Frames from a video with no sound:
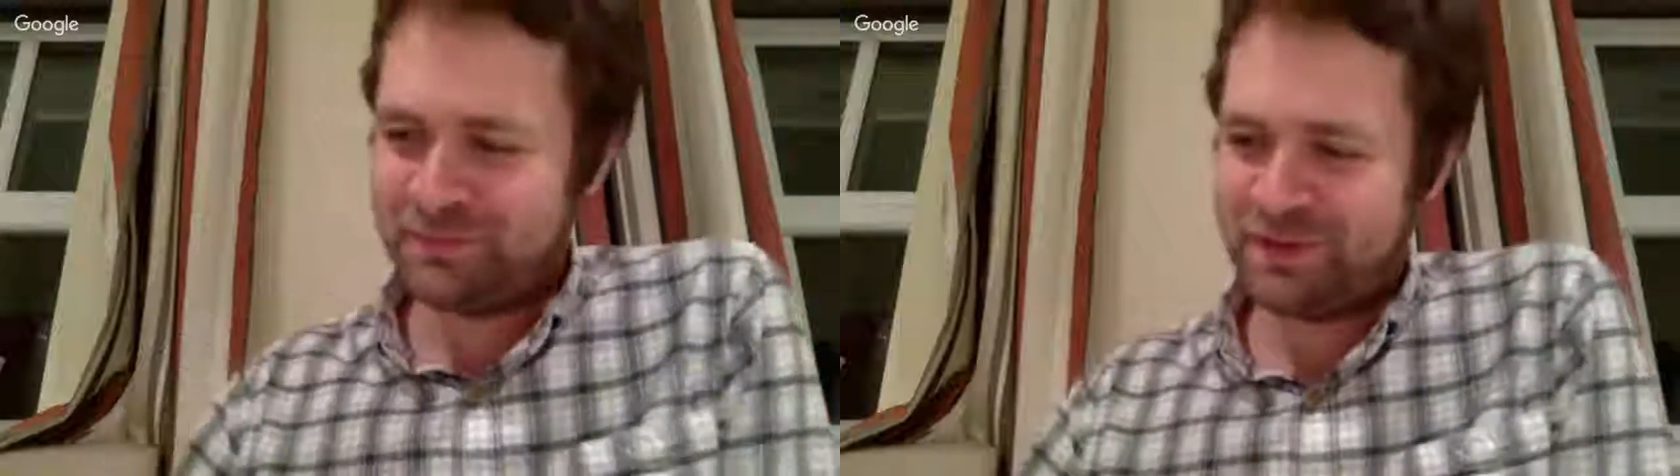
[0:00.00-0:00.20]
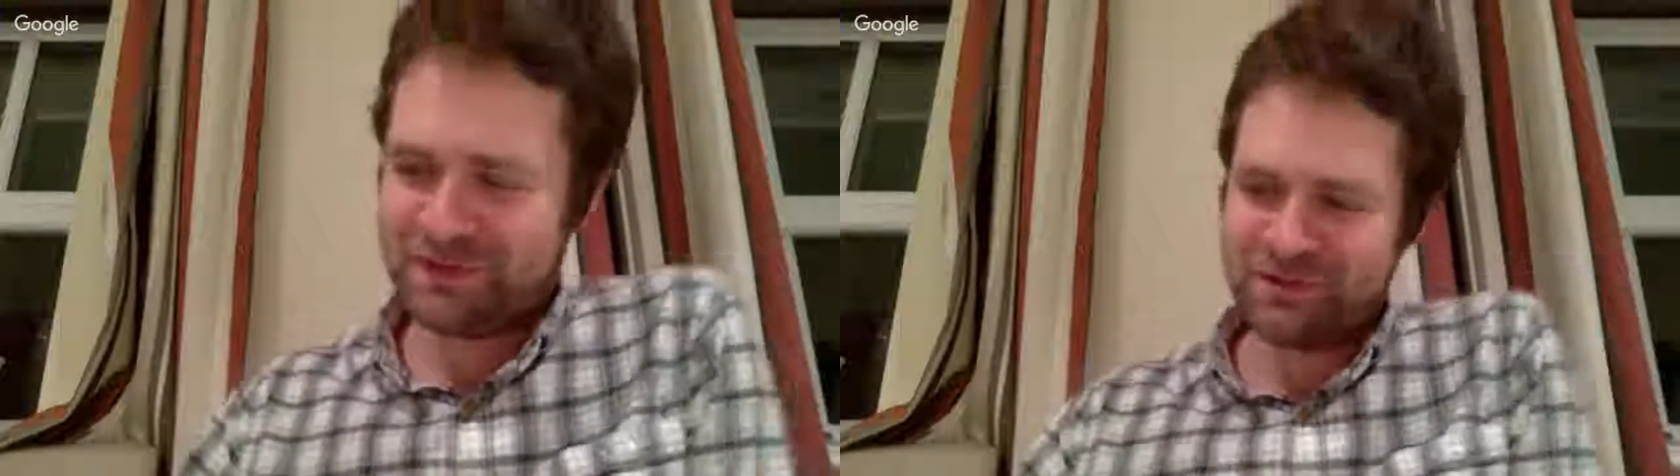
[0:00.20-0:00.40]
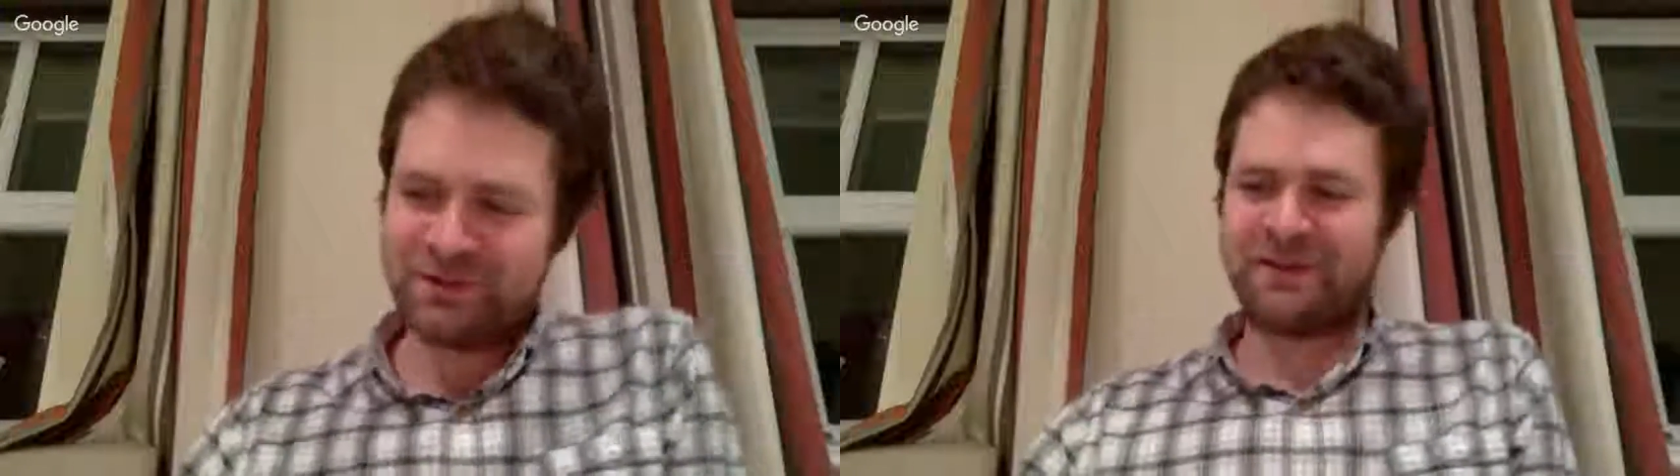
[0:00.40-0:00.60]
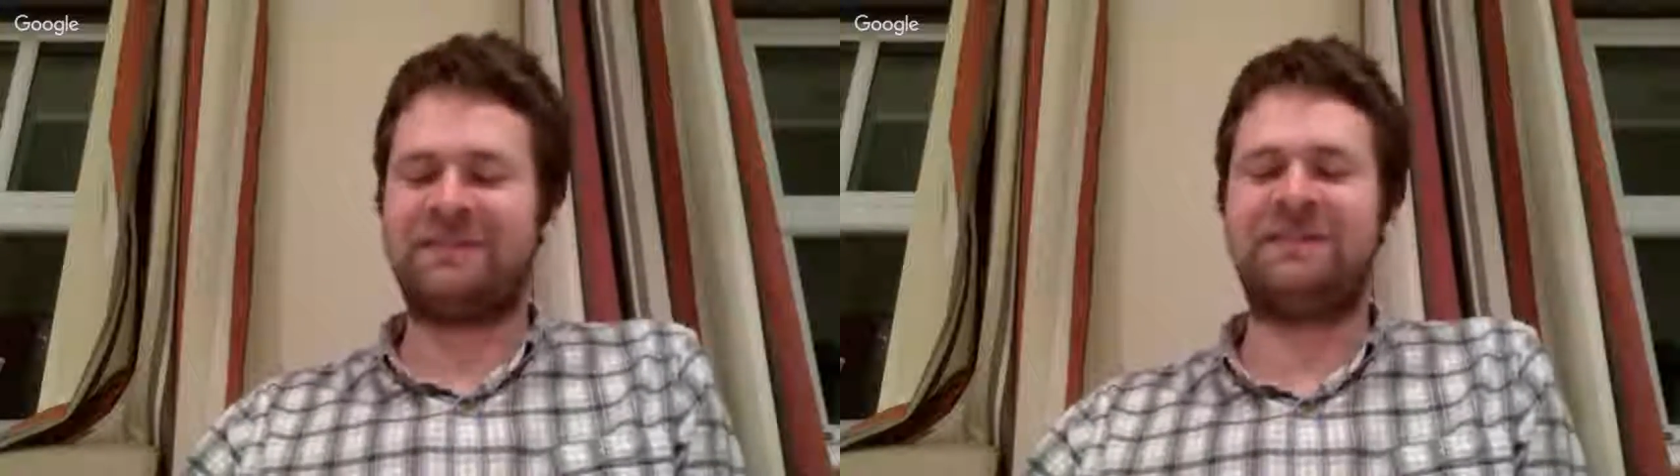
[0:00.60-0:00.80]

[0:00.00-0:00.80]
Good talk.